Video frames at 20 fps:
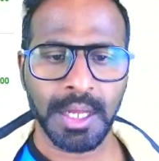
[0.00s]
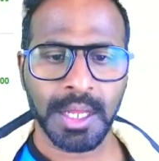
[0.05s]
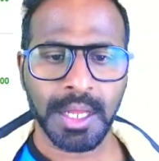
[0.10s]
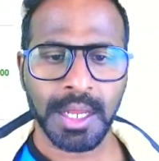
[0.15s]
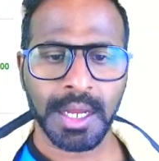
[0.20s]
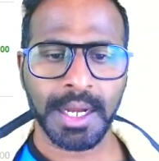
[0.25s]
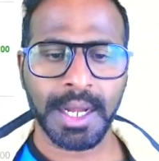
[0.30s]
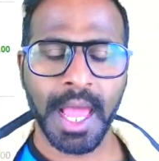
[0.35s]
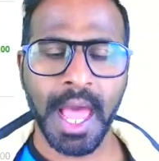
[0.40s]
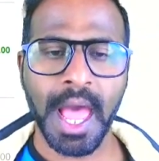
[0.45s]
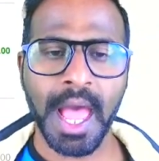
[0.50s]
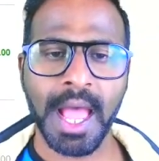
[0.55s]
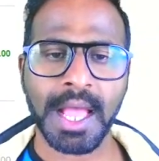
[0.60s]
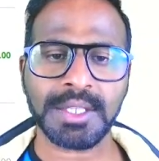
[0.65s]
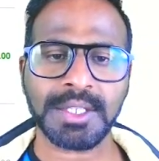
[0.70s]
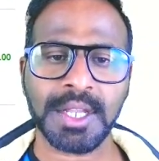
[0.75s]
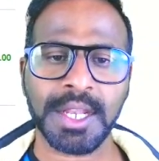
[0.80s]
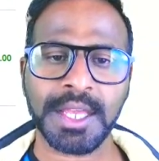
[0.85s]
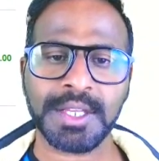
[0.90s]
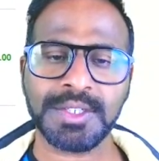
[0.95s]
it has
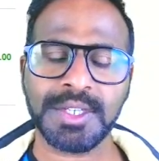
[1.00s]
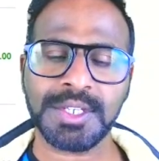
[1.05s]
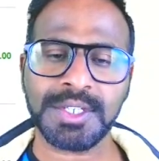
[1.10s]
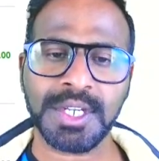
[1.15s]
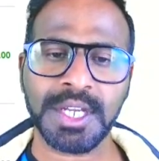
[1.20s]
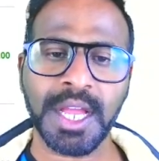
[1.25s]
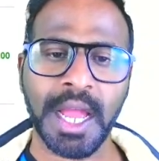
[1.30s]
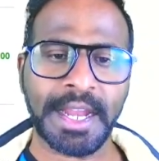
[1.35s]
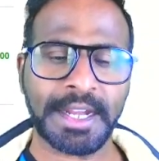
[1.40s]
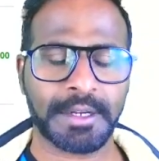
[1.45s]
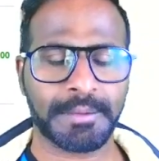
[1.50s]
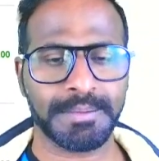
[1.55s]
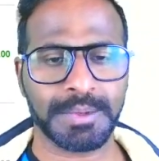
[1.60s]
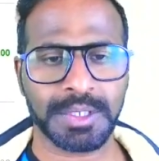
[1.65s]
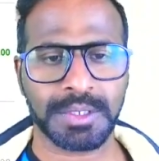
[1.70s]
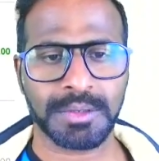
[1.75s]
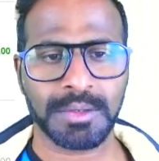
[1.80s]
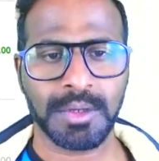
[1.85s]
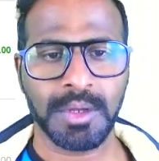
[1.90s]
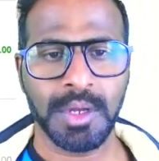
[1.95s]
an existing
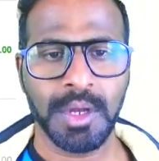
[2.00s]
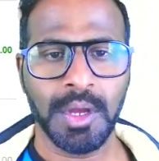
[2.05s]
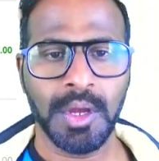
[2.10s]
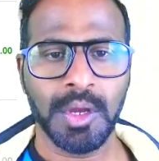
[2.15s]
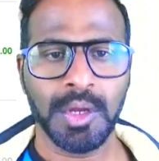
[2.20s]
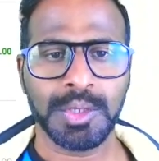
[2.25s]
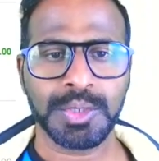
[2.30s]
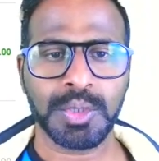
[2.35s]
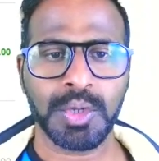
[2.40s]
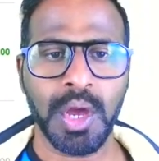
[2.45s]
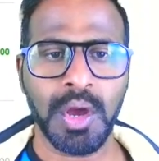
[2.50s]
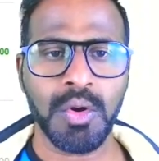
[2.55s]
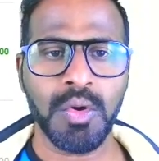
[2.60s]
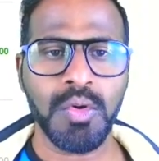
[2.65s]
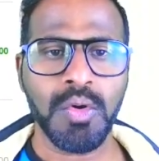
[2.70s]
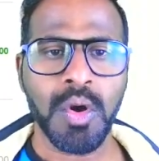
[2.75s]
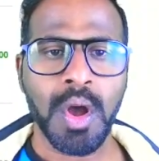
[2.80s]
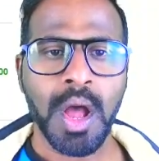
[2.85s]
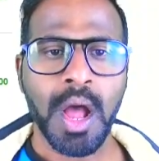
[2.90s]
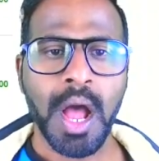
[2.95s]
items. So
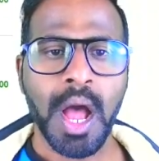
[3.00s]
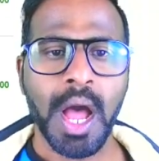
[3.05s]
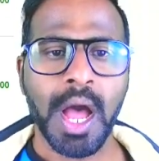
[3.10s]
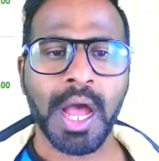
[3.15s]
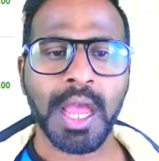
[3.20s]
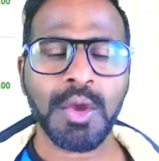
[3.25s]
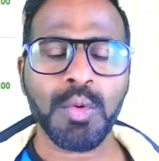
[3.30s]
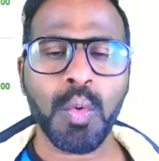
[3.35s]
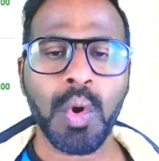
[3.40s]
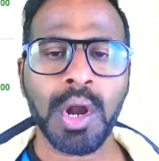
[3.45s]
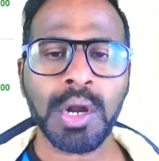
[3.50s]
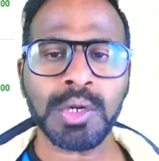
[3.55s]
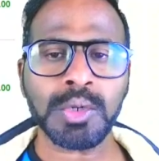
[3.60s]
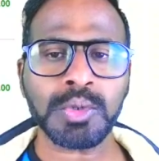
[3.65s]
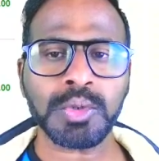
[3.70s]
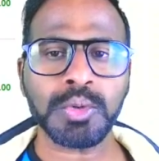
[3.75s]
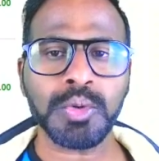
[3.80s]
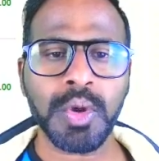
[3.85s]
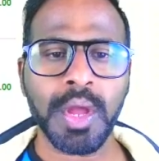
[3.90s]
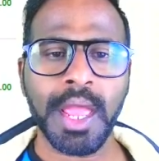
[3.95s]
now I want
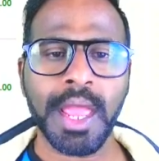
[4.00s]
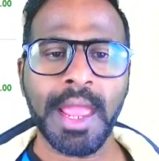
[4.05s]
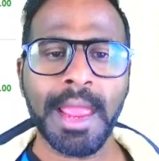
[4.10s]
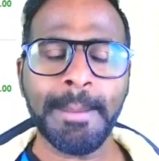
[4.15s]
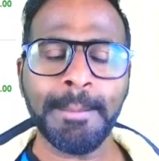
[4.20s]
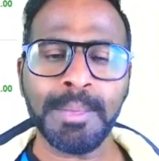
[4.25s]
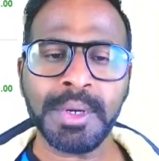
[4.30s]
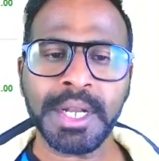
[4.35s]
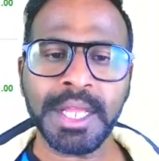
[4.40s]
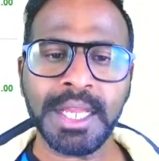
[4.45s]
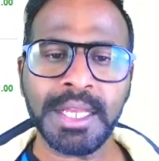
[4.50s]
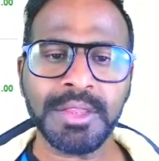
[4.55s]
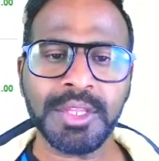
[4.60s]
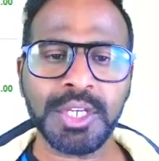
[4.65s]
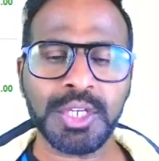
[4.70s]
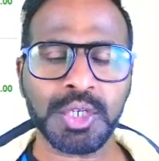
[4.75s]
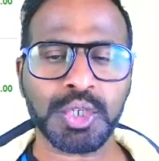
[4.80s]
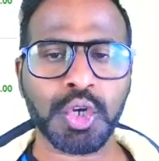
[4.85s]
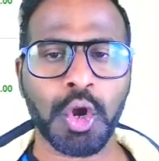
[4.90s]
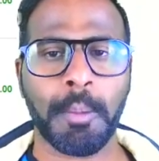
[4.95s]
to empty this
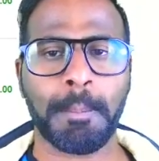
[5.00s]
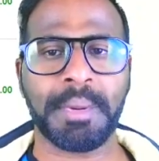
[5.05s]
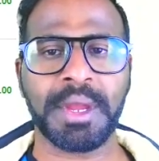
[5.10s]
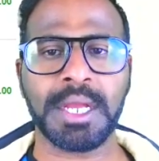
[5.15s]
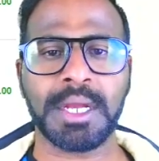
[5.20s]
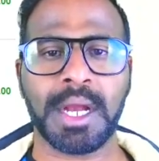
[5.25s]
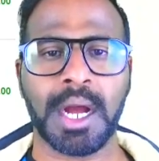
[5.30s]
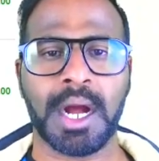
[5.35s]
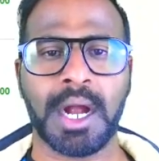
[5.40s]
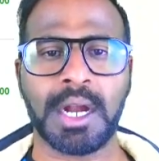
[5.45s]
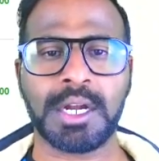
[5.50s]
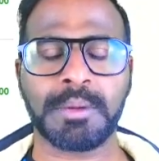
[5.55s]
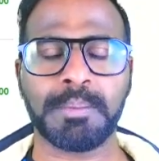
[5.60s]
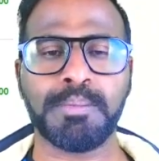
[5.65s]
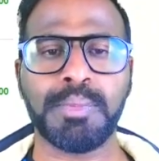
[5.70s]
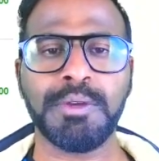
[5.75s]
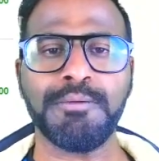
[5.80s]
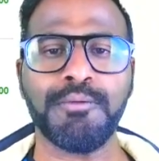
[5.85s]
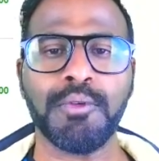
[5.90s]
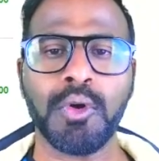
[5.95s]
shopping cart
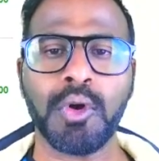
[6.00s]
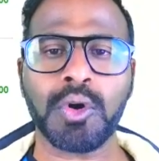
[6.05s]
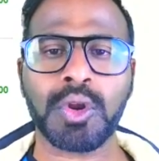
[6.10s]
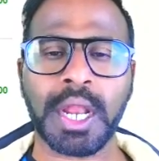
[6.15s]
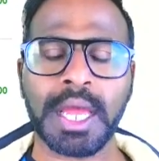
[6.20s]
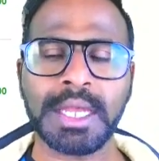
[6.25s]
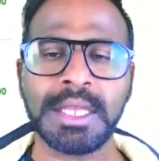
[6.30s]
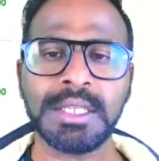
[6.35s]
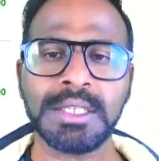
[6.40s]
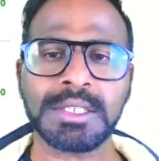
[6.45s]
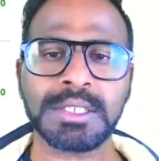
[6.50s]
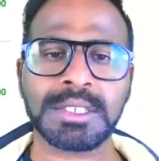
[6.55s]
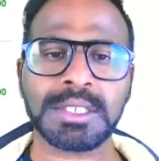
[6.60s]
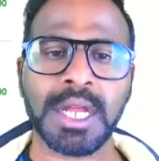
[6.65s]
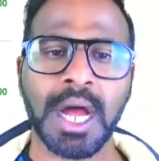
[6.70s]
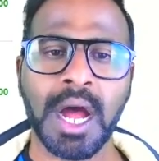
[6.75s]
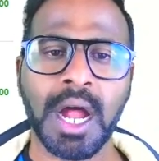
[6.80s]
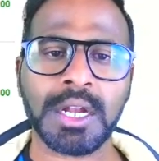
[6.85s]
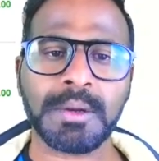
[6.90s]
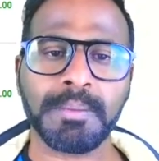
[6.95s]
before I
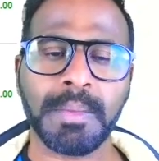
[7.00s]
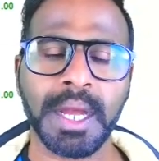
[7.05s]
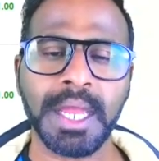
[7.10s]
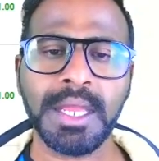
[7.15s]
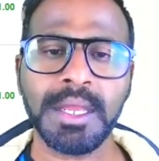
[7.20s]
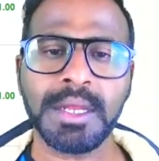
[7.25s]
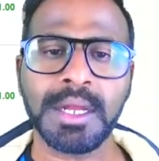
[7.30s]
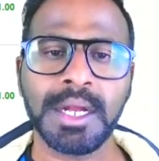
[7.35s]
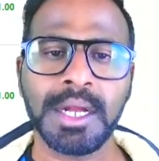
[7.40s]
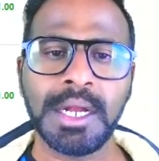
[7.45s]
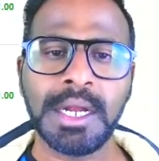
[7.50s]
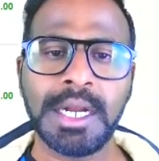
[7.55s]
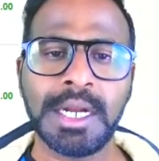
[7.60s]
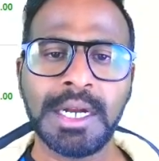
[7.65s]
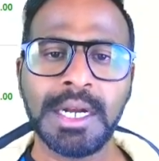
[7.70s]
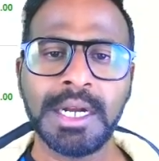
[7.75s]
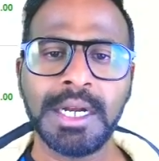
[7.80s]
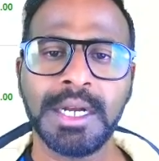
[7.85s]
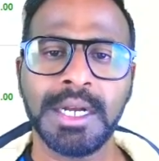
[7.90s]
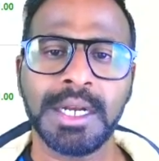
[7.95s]
start my
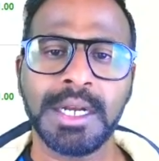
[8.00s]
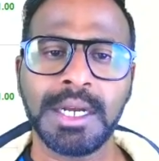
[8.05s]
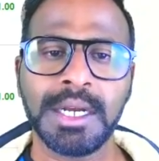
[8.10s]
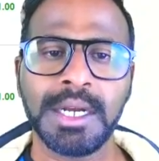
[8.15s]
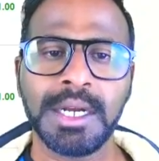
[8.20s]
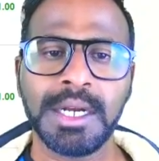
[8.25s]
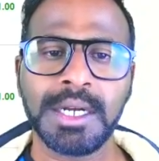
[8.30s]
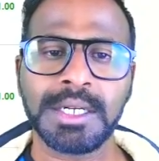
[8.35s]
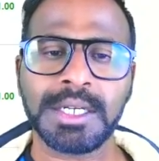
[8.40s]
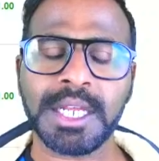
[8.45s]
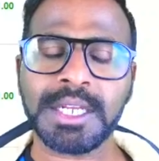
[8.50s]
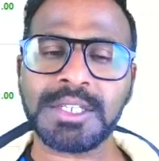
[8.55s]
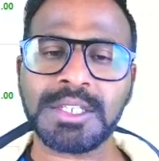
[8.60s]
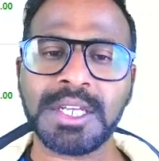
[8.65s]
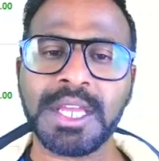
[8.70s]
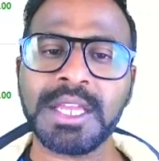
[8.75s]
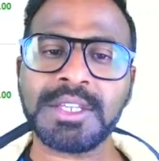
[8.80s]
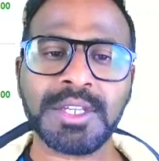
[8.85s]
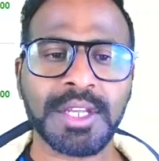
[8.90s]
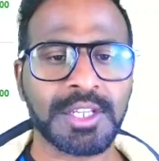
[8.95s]
test
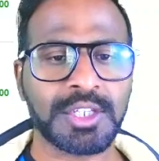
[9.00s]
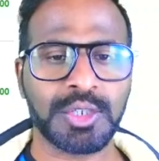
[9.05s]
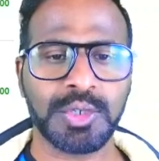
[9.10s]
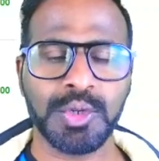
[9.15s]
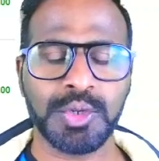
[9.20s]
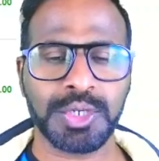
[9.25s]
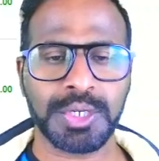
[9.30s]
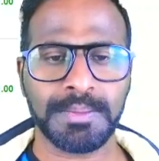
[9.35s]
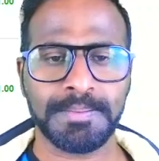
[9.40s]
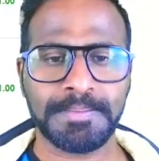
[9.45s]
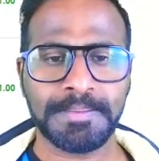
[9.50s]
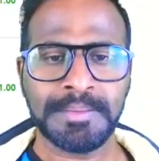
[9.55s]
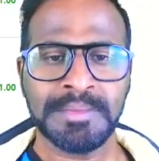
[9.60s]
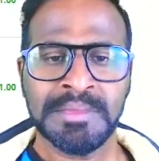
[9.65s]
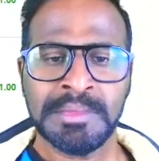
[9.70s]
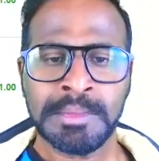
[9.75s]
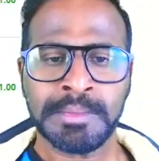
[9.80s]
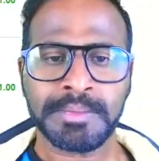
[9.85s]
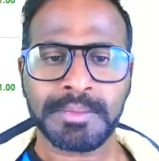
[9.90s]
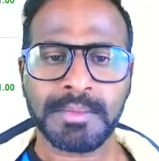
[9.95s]
case execution.
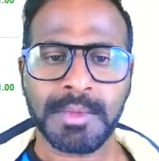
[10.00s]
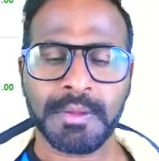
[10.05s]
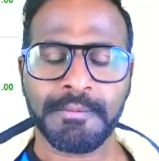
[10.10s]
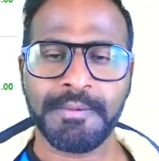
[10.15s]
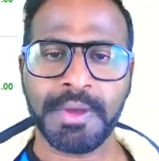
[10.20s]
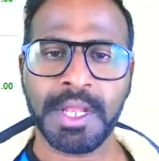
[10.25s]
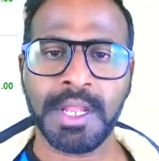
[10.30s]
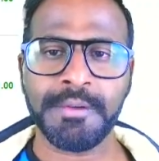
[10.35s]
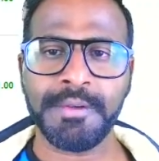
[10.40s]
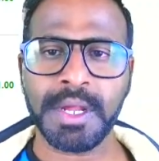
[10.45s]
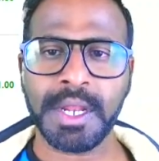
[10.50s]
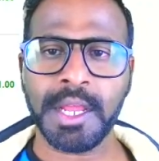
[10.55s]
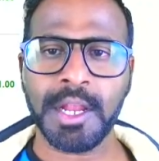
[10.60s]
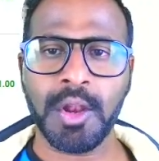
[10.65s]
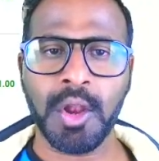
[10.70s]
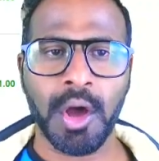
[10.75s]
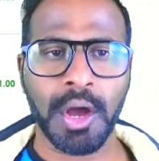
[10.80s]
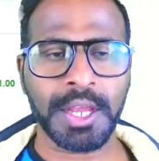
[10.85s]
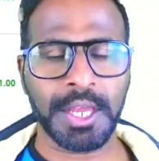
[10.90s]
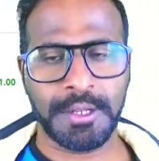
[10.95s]
Whenever I
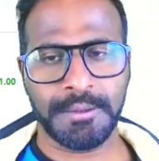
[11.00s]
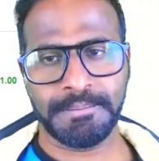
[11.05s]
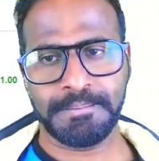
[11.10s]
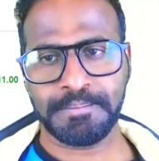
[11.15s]
log in,